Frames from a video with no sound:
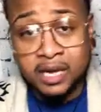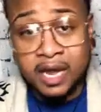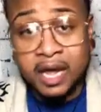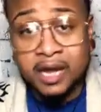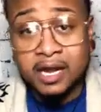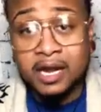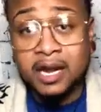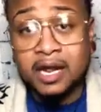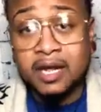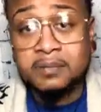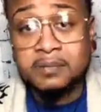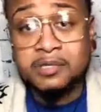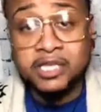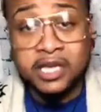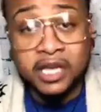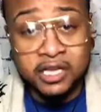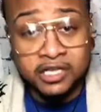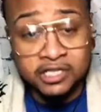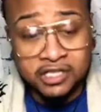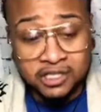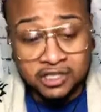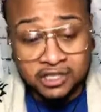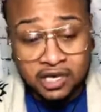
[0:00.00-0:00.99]
I ended up
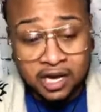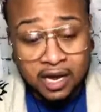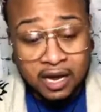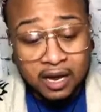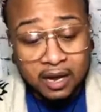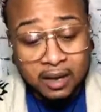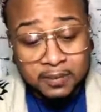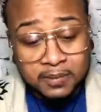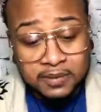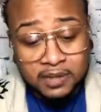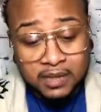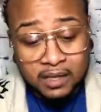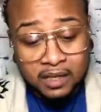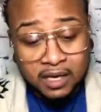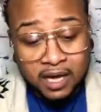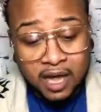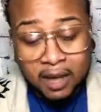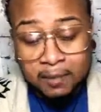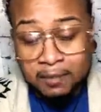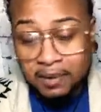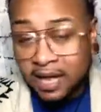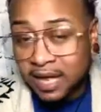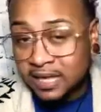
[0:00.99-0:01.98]
changing jobs.
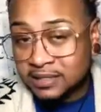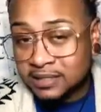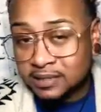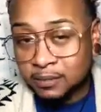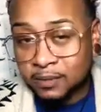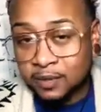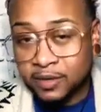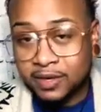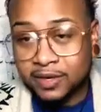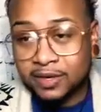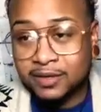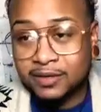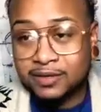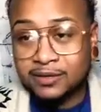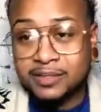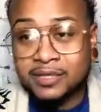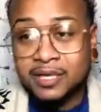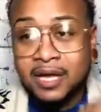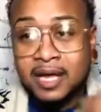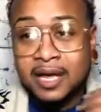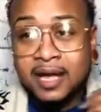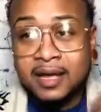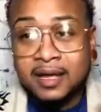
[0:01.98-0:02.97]
I applied somewhere else,
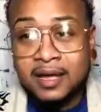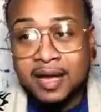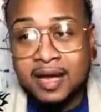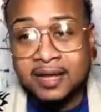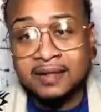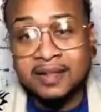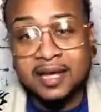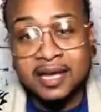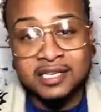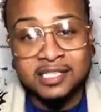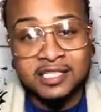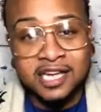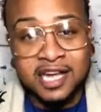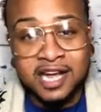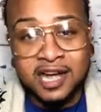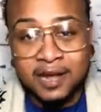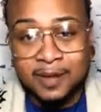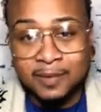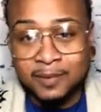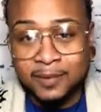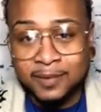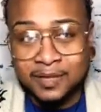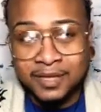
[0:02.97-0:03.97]
got that
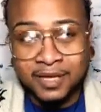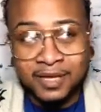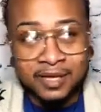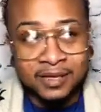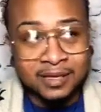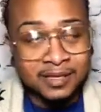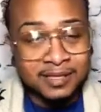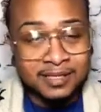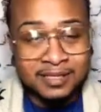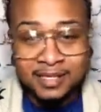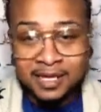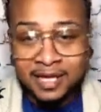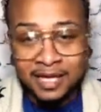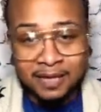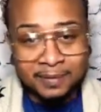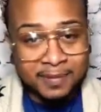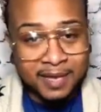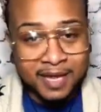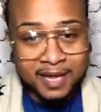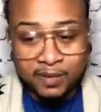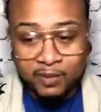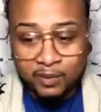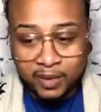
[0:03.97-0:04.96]
job within the same
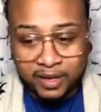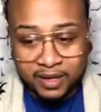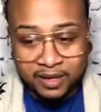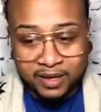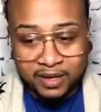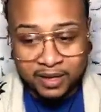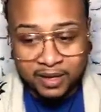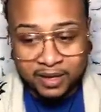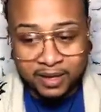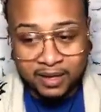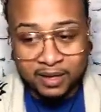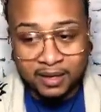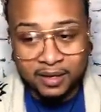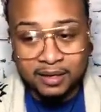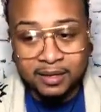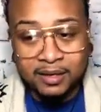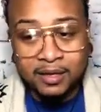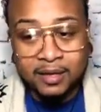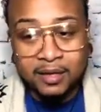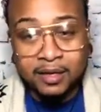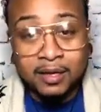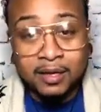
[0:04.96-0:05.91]
like weekend.